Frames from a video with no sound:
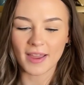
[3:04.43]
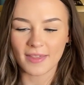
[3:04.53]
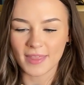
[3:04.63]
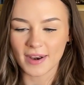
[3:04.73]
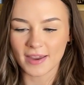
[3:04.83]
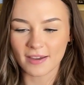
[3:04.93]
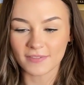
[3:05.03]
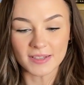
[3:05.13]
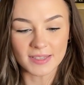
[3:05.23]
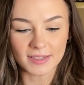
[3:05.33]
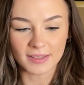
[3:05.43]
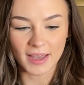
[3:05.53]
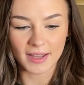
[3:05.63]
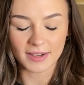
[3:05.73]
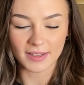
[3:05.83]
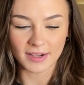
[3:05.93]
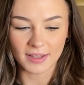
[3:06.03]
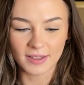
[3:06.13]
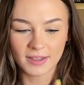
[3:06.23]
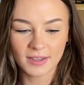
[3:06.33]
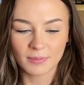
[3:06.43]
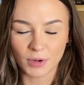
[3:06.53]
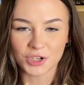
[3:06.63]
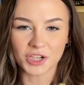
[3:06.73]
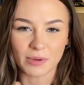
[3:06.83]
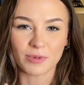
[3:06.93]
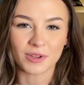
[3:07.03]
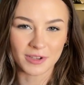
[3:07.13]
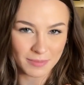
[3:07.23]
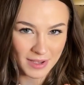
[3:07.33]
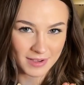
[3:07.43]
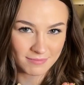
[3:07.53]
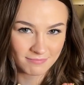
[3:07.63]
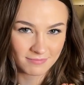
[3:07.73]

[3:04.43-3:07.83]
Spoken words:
and then I have to still add in March, April, and May.